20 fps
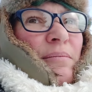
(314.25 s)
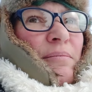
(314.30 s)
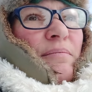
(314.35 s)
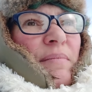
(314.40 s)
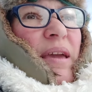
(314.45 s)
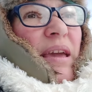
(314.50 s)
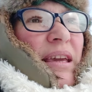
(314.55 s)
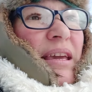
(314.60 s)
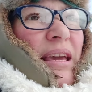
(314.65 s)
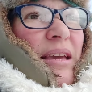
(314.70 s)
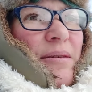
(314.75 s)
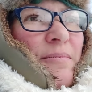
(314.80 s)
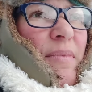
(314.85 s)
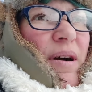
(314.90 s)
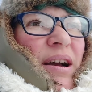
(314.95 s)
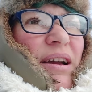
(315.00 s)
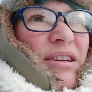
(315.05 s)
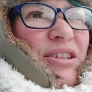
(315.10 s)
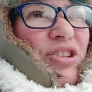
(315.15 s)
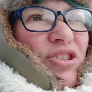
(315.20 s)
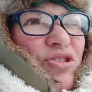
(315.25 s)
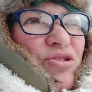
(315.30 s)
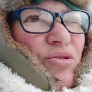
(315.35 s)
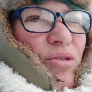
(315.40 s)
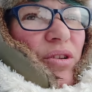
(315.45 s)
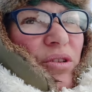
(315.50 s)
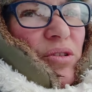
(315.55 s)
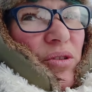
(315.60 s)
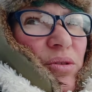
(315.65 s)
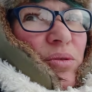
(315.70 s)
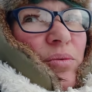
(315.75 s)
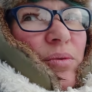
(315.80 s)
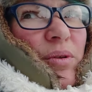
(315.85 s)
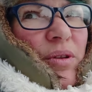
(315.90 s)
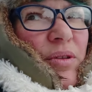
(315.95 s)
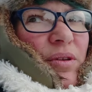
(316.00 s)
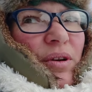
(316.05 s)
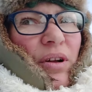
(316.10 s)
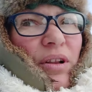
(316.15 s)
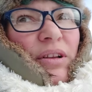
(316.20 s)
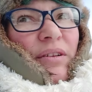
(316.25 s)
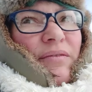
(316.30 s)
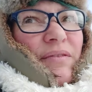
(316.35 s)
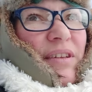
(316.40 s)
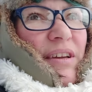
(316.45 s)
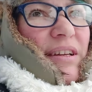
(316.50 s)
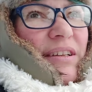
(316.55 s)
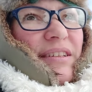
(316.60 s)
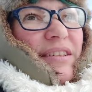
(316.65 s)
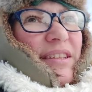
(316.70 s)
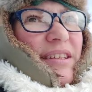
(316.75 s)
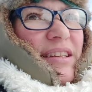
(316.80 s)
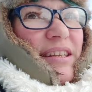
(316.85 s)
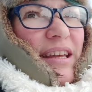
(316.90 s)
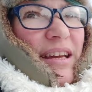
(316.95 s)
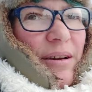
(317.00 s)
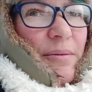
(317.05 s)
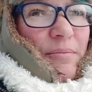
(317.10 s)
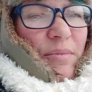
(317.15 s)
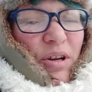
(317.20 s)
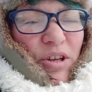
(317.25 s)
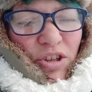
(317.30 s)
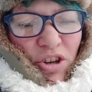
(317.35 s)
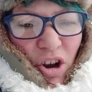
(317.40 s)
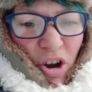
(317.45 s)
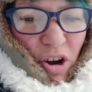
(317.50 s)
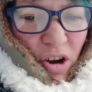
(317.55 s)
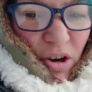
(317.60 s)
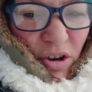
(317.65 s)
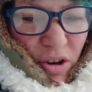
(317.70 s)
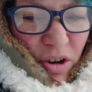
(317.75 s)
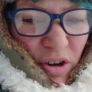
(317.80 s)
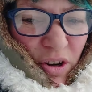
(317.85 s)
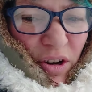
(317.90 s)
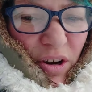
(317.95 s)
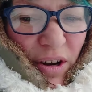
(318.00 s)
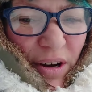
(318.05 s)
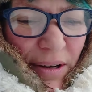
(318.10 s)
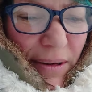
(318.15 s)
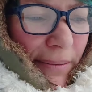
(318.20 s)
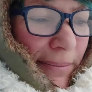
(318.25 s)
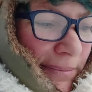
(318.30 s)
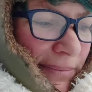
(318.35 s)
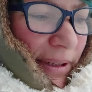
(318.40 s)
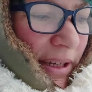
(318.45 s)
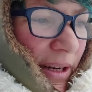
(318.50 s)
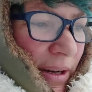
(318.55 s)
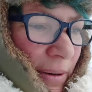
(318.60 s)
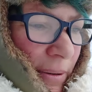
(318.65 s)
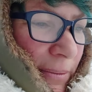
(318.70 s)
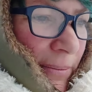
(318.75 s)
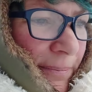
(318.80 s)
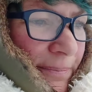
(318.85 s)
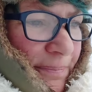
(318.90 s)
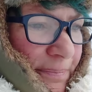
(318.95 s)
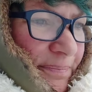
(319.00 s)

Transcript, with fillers: making my struggle with all of this that much harder, you know?